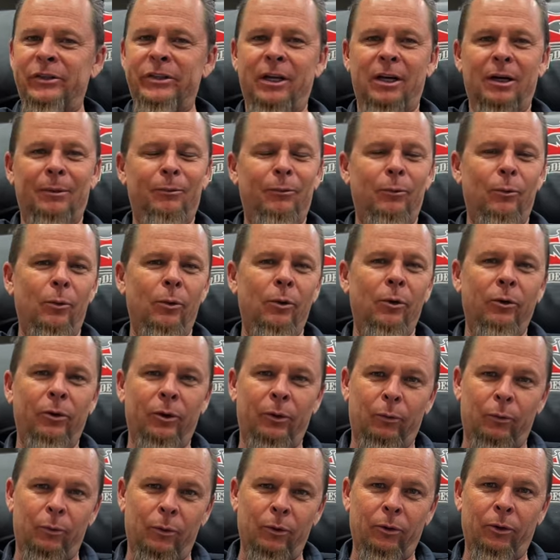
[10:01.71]
set up
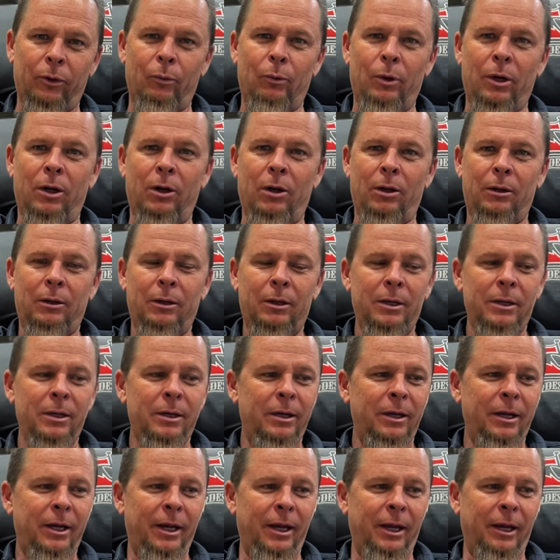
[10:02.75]
really, really well.
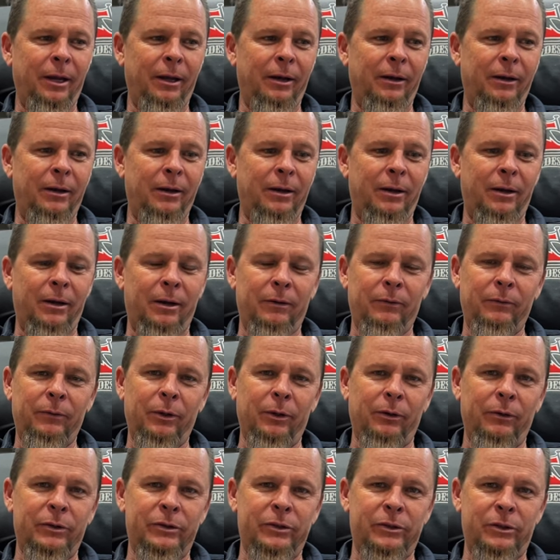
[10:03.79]
And
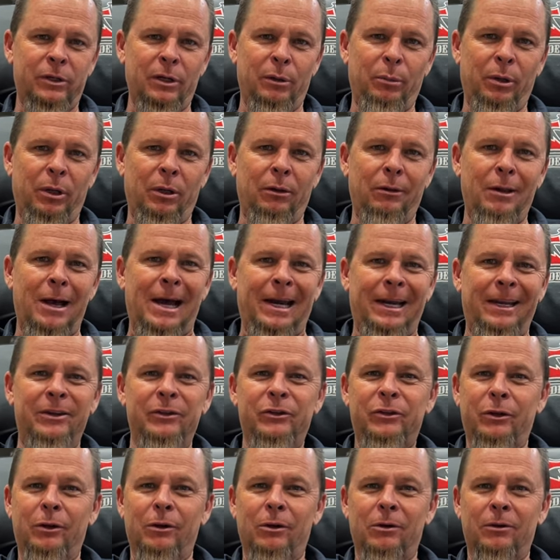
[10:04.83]
you know, this is gonna be a lot
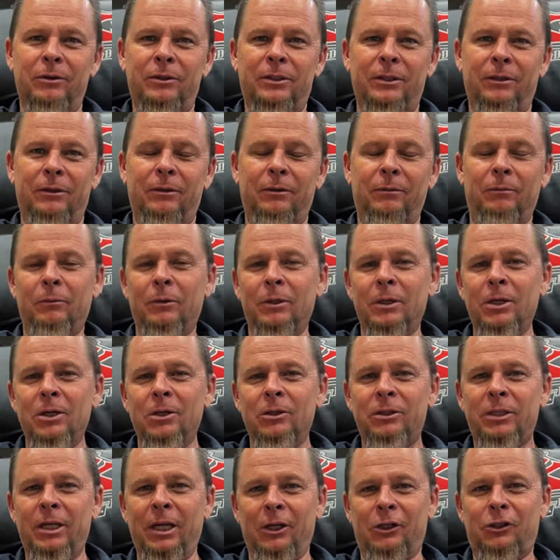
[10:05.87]
easier to
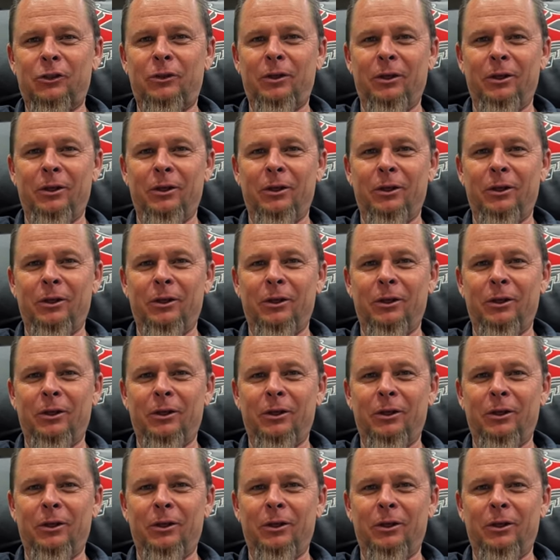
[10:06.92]
teach